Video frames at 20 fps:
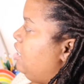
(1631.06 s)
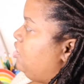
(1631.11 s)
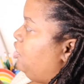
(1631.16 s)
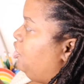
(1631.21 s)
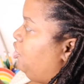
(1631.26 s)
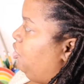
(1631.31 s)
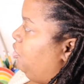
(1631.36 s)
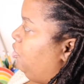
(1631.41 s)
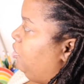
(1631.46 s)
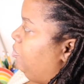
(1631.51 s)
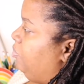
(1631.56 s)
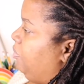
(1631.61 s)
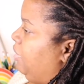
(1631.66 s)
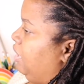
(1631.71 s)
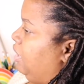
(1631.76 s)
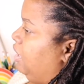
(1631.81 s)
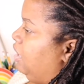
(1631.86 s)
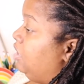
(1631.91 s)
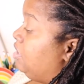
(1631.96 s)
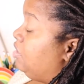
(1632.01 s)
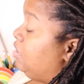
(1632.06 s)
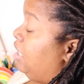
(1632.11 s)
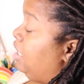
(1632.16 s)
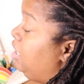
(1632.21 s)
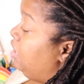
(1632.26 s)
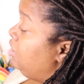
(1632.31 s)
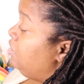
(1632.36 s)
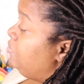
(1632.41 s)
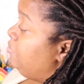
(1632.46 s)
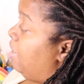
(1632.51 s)
are new to me because
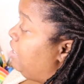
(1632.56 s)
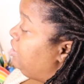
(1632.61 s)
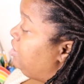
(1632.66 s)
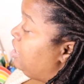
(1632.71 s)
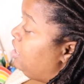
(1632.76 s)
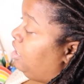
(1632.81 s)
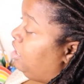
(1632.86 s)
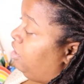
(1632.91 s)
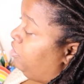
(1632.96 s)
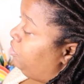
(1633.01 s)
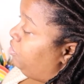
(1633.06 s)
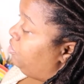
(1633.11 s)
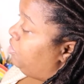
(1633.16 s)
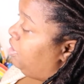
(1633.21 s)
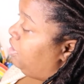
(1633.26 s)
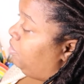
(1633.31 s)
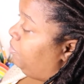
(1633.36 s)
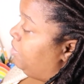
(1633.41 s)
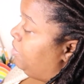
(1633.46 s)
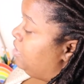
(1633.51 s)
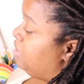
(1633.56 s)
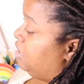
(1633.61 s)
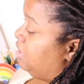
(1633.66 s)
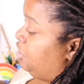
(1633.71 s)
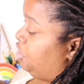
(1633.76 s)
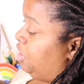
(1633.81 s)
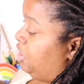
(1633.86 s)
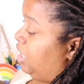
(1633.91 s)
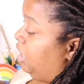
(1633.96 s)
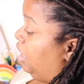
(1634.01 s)
here's my skincare routine was
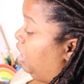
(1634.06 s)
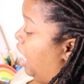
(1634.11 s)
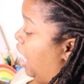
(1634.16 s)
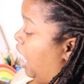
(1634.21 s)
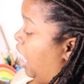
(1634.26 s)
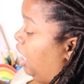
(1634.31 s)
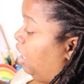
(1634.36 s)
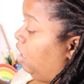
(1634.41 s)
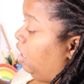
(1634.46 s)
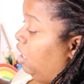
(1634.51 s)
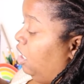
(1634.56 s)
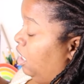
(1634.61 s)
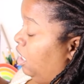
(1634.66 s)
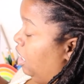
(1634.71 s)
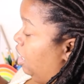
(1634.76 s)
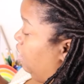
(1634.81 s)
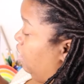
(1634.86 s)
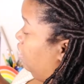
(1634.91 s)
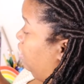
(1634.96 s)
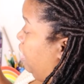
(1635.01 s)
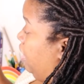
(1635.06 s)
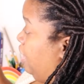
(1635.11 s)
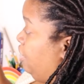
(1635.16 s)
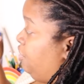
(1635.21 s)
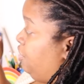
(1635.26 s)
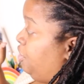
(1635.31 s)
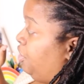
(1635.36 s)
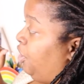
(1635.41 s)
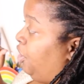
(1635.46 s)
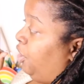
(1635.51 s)
legit like
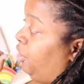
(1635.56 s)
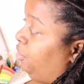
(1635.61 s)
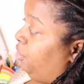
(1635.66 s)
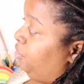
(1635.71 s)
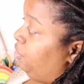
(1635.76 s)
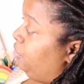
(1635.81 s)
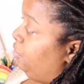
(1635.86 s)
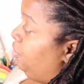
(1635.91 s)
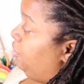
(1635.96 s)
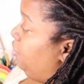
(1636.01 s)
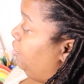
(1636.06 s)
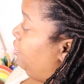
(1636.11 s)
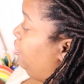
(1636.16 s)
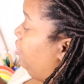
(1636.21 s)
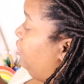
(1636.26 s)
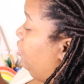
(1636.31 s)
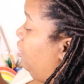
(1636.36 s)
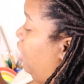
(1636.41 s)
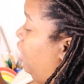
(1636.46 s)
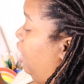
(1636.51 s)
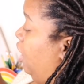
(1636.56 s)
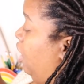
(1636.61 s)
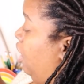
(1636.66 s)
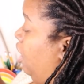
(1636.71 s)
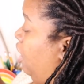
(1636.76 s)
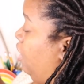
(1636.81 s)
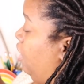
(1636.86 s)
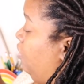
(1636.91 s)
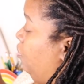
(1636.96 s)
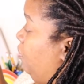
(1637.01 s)
cleanser,
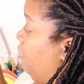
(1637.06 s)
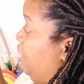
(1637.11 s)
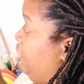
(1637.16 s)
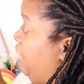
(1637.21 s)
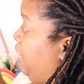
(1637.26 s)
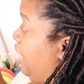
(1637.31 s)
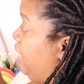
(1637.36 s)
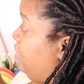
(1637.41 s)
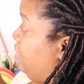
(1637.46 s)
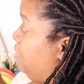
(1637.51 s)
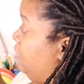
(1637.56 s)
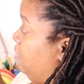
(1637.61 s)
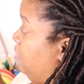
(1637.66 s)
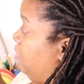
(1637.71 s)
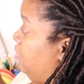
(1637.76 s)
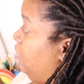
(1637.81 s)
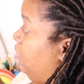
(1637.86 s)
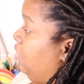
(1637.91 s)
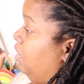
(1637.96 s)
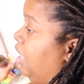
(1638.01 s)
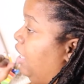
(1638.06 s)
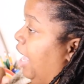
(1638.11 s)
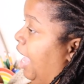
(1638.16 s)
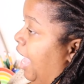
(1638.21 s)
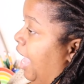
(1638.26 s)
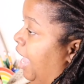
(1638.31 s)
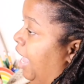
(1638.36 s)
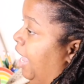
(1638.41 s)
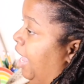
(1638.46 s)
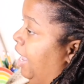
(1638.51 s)
witch hazel,
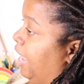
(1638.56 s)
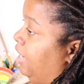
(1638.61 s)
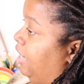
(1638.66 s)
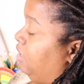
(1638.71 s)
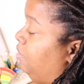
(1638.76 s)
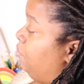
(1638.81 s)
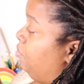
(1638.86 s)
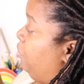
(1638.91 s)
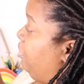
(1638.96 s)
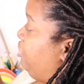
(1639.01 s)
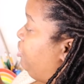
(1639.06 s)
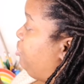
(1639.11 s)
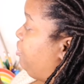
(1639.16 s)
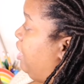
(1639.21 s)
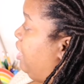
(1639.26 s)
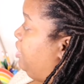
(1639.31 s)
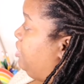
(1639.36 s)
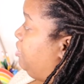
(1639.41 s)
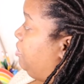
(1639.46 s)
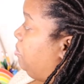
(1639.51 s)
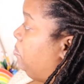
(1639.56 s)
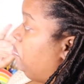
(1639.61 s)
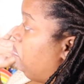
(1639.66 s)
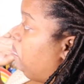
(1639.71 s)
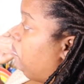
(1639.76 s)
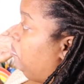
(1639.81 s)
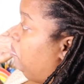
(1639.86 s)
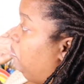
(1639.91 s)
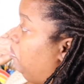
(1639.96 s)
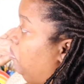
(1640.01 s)
and moisturizer.
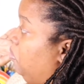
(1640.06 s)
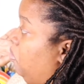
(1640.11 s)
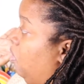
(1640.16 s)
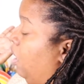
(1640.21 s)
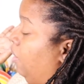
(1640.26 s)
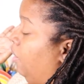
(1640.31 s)
Going about